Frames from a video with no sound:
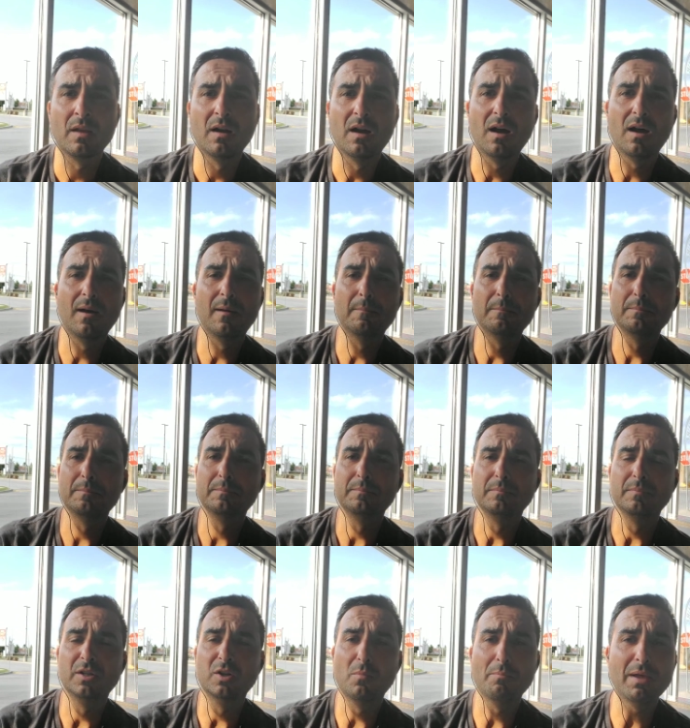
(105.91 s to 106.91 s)

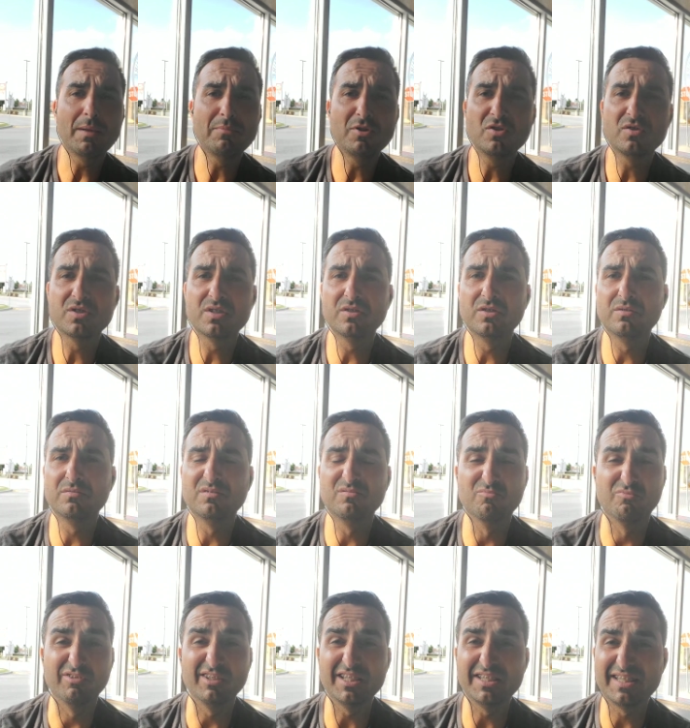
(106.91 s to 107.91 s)
Maybe you used to
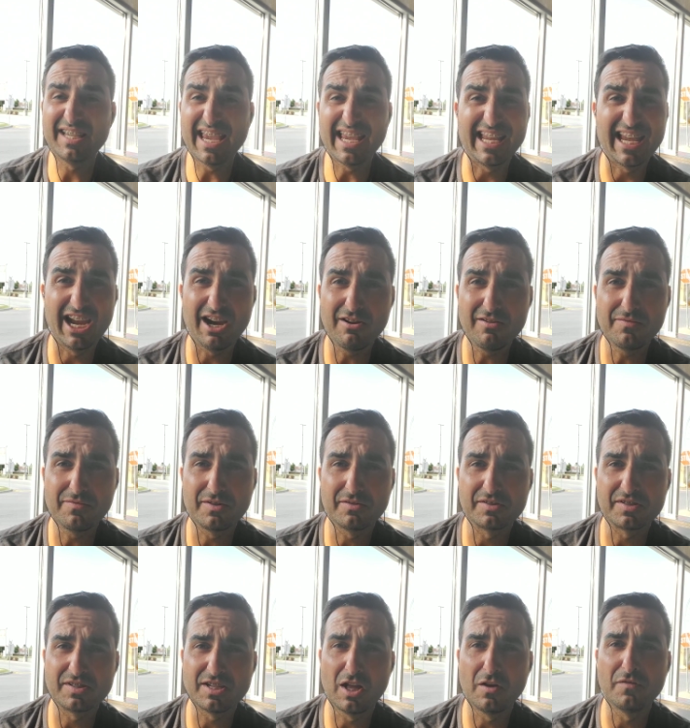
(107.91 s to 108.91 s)
really take care of
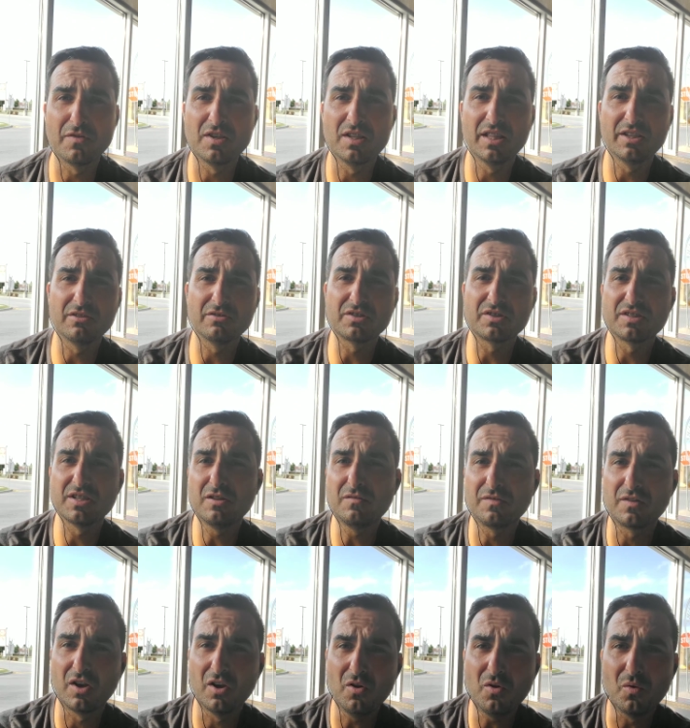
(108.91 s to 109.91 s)
yourself and you let
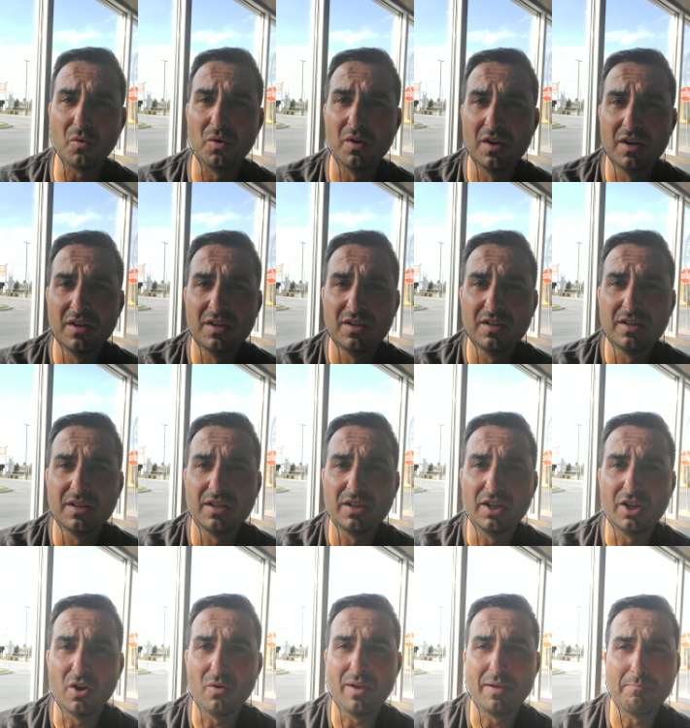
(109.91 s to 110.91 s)
yourself go.
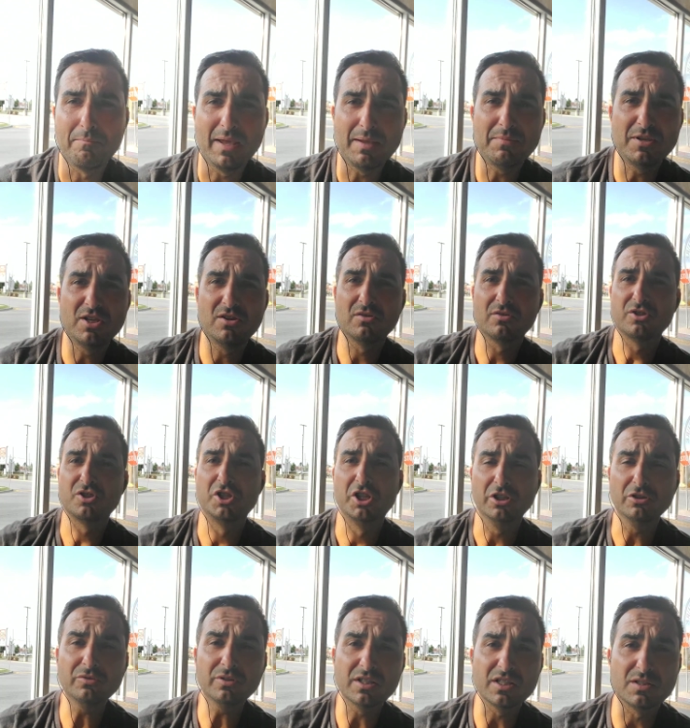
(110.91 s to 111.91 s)
And maybe your
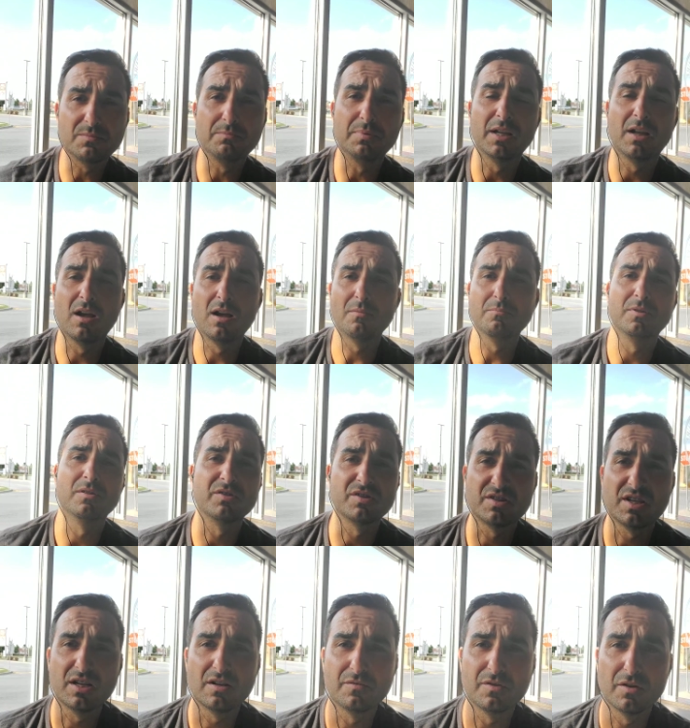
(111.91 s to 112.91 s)
children has become your
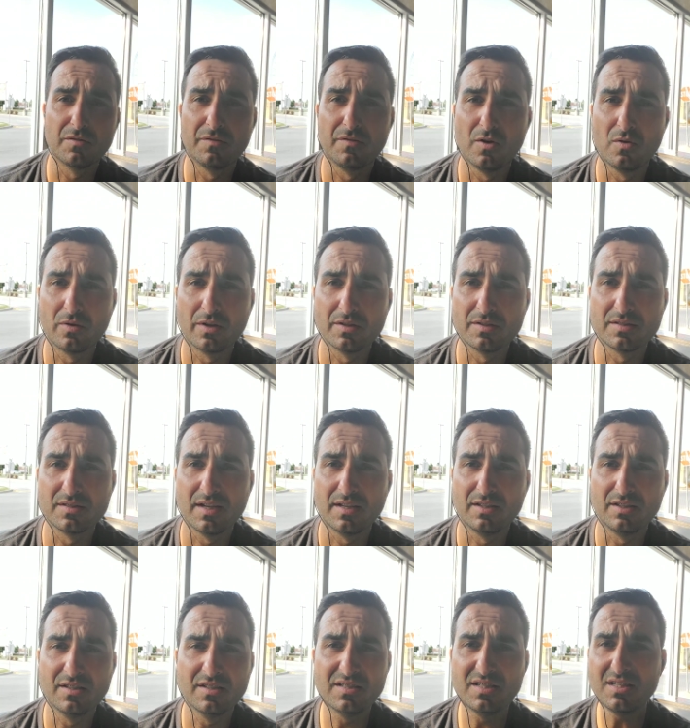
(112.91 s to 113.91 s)
center of your focus.
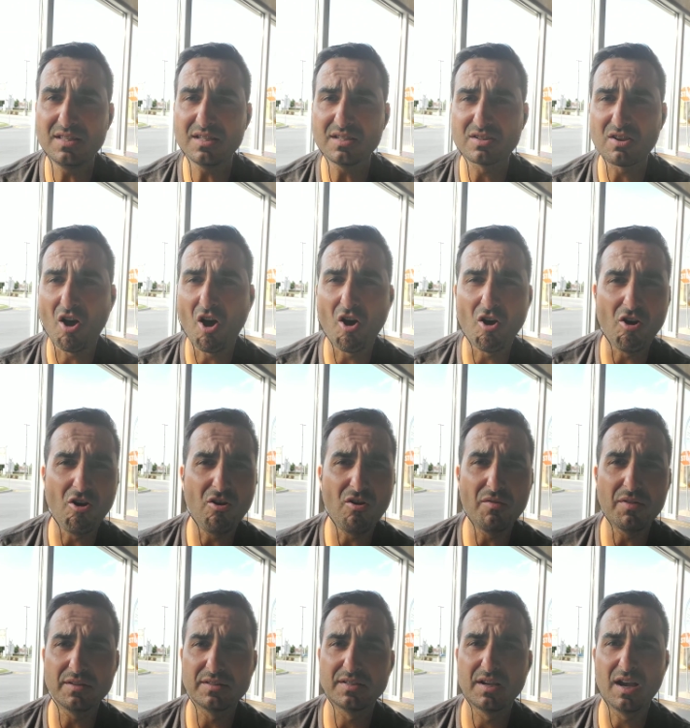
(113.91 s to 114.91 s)
And you see this
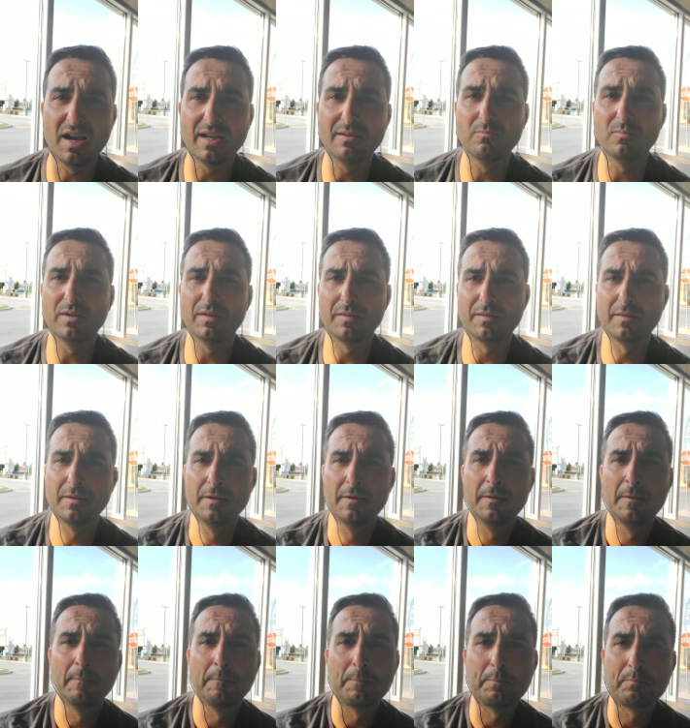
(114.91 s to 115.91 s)
all the time with
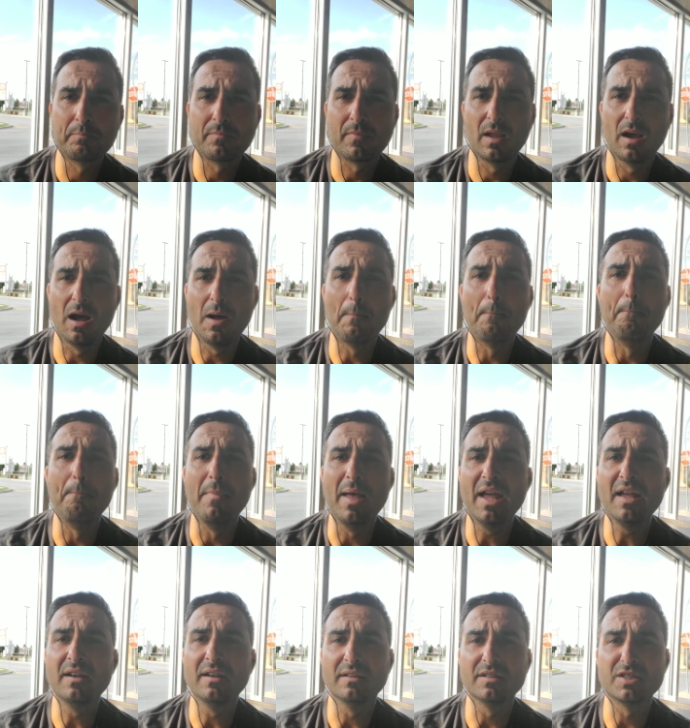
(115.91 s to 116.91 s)

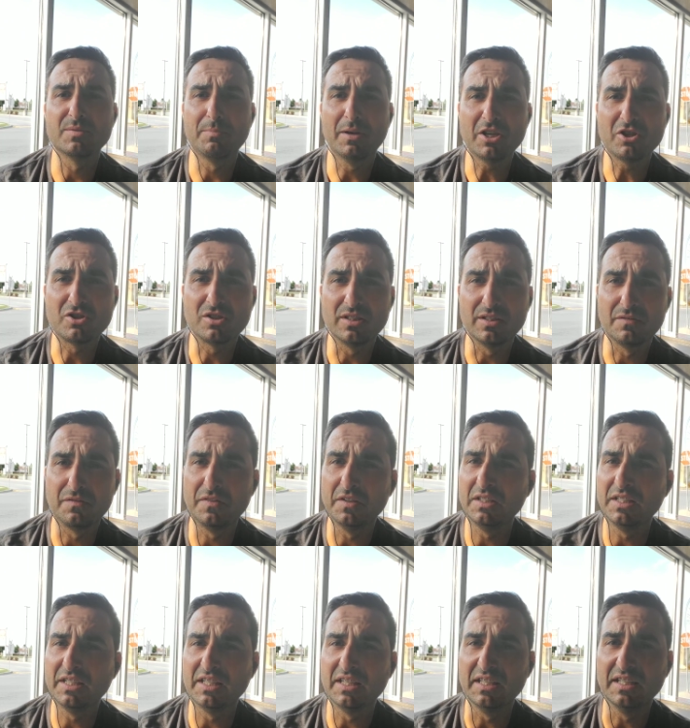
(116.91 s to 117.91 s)
men especially
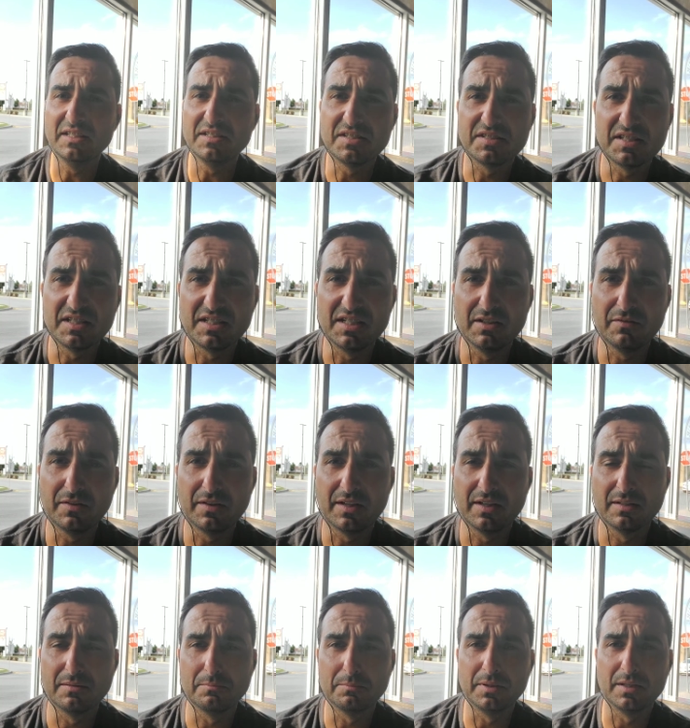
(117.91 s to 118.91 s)
feeling
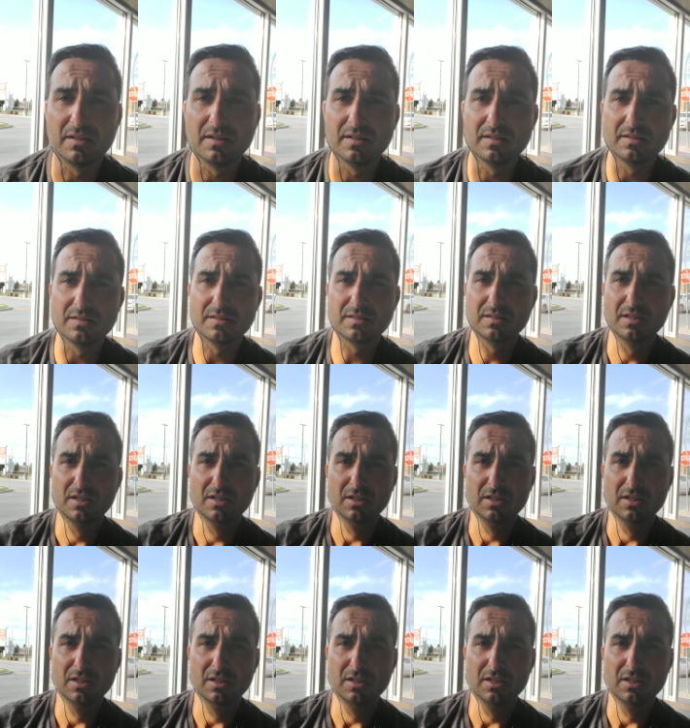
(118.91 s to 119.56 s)
insignificant because,